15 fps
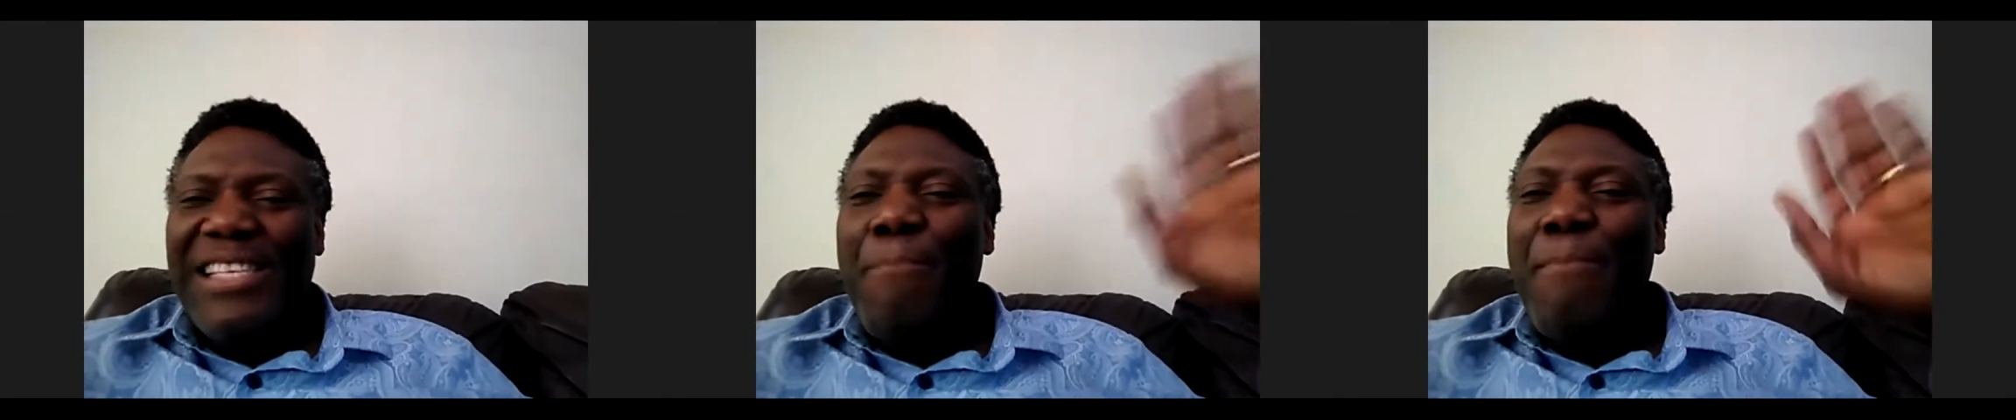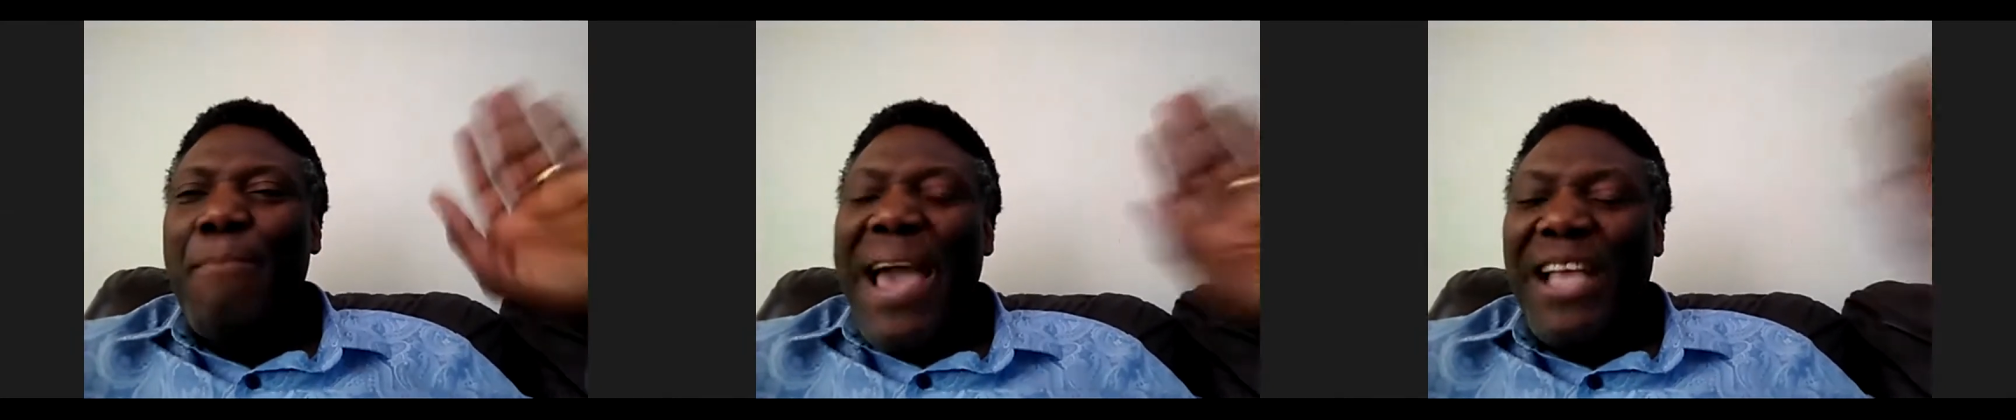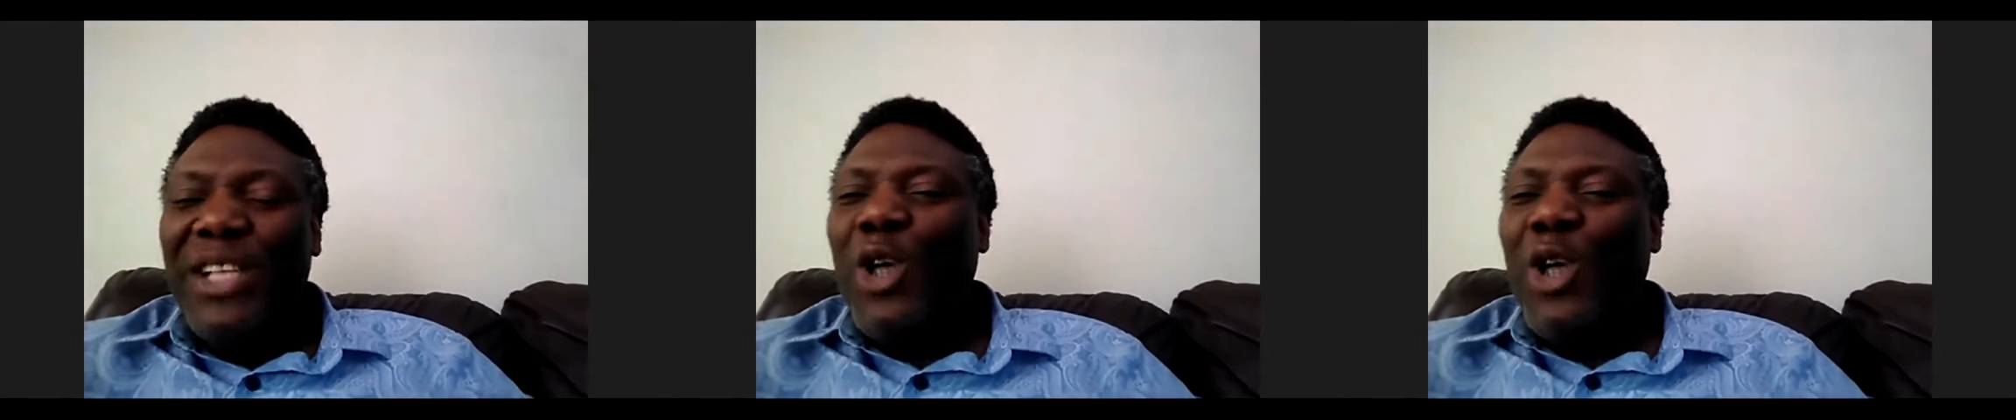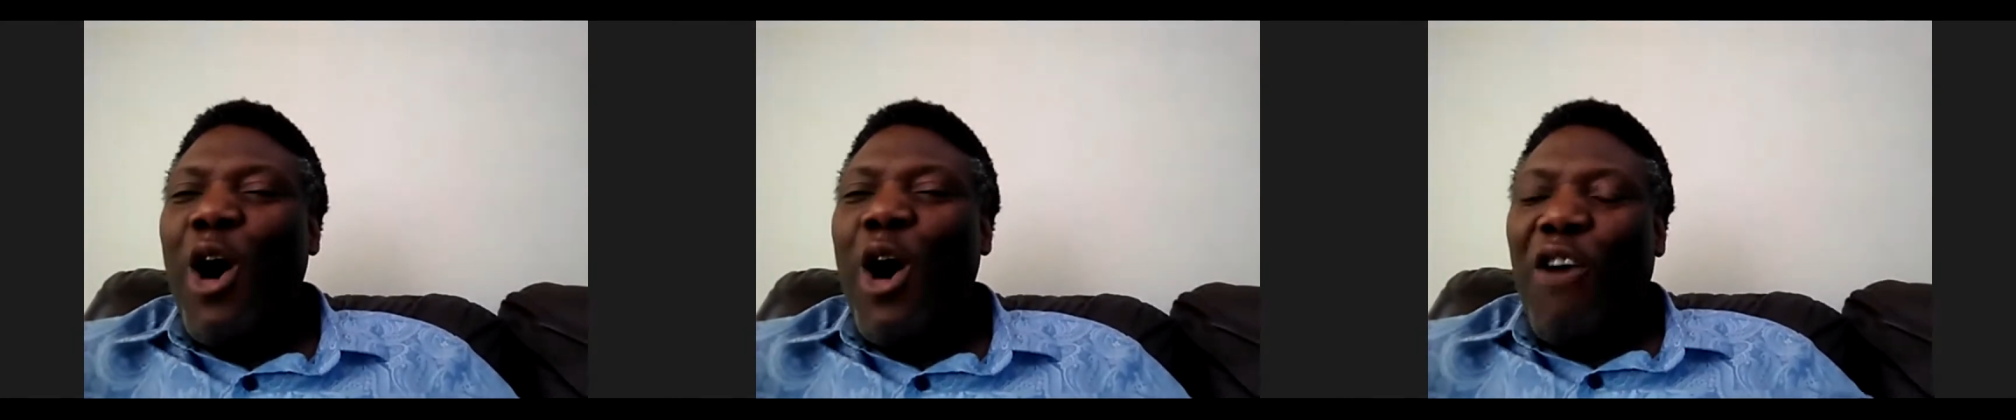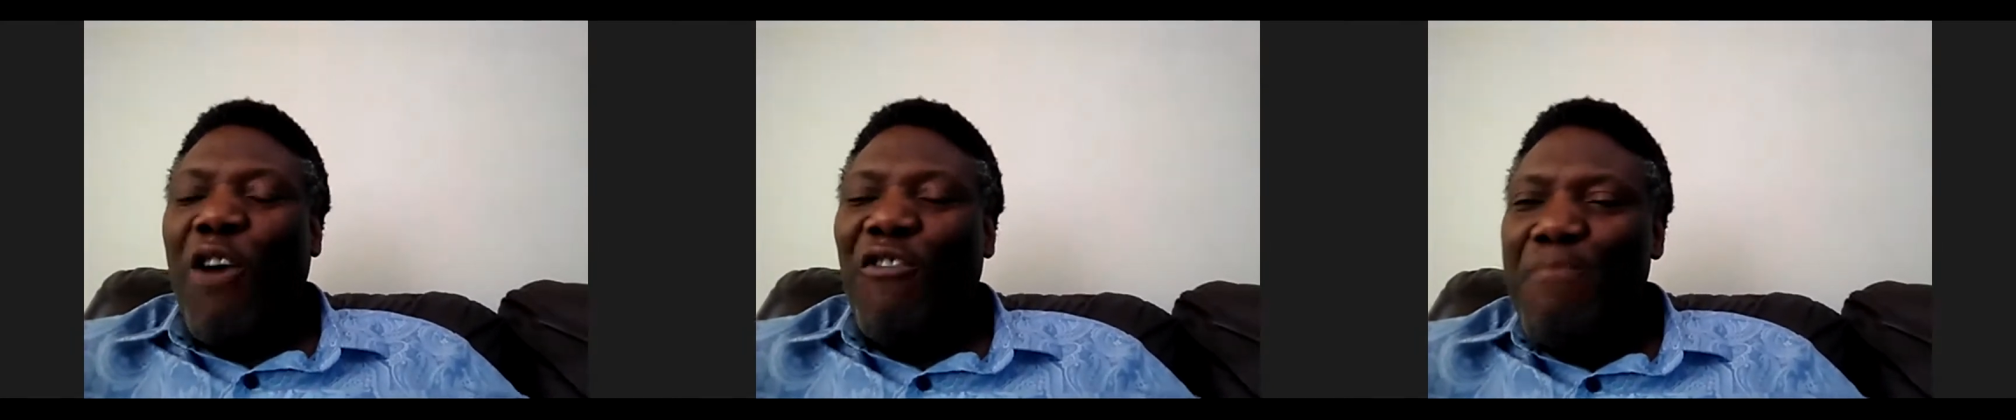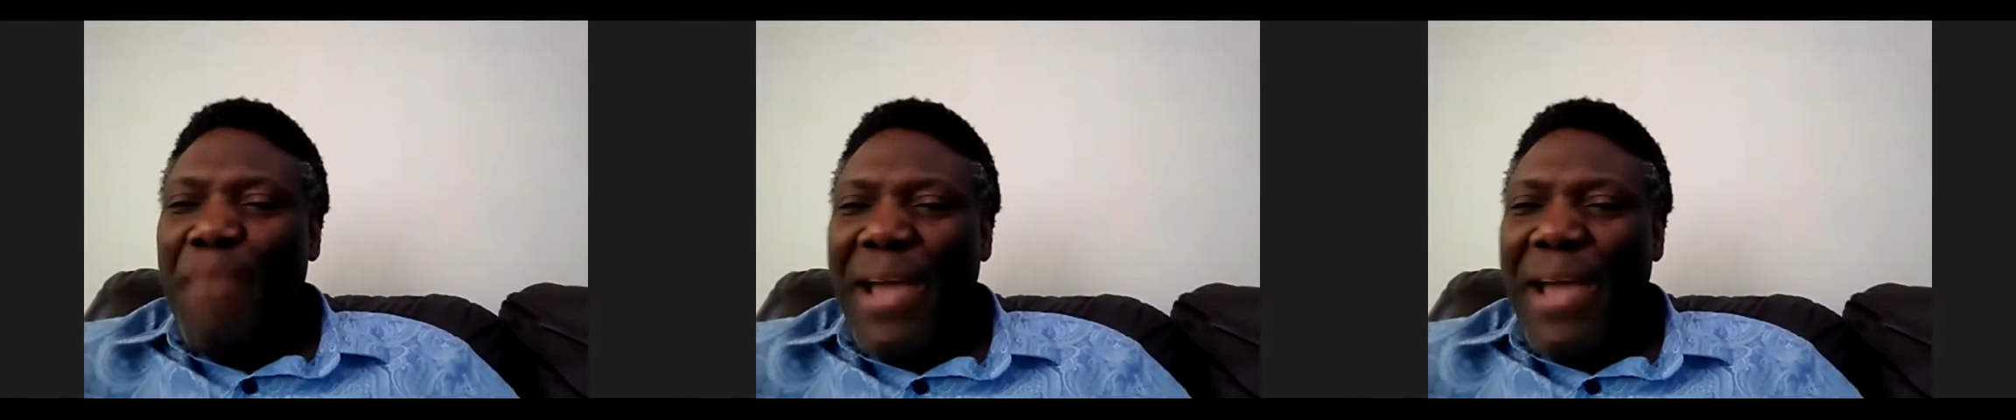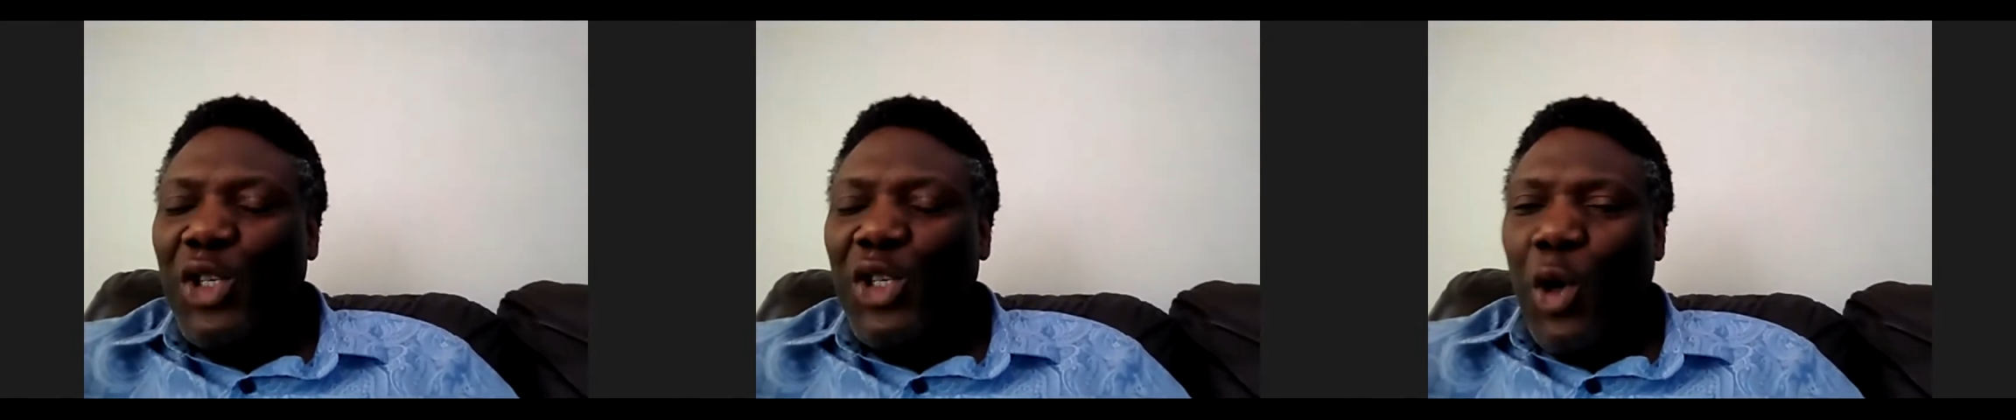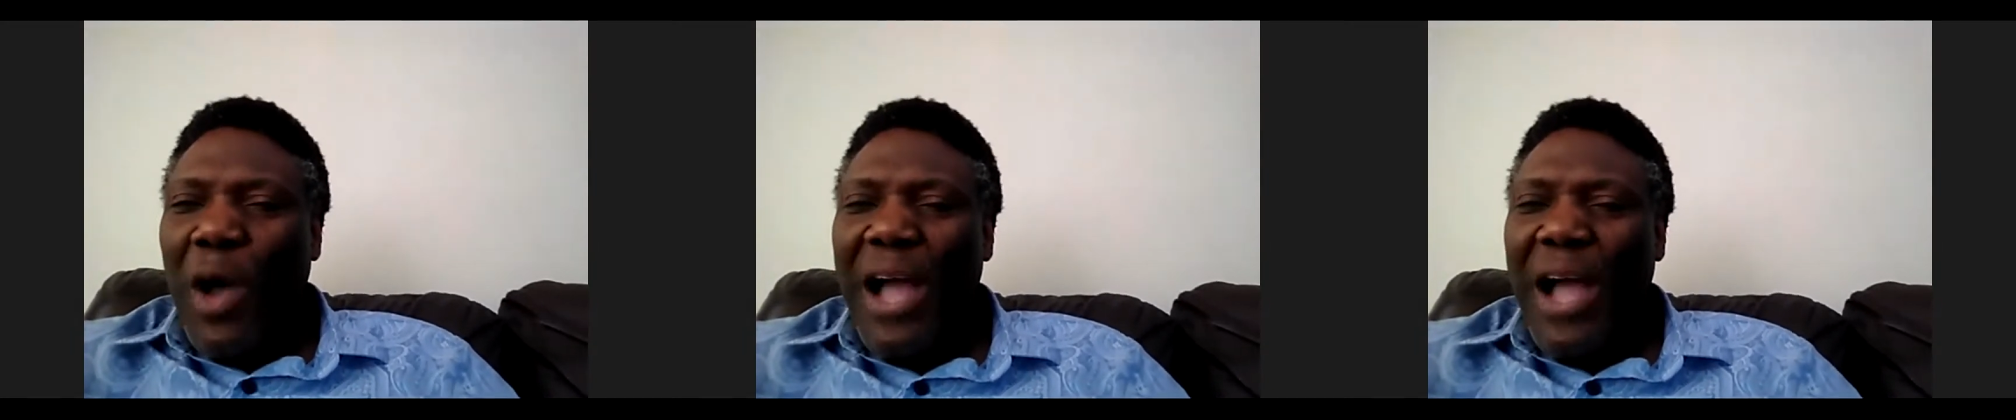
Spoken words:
mentor of mentor. And,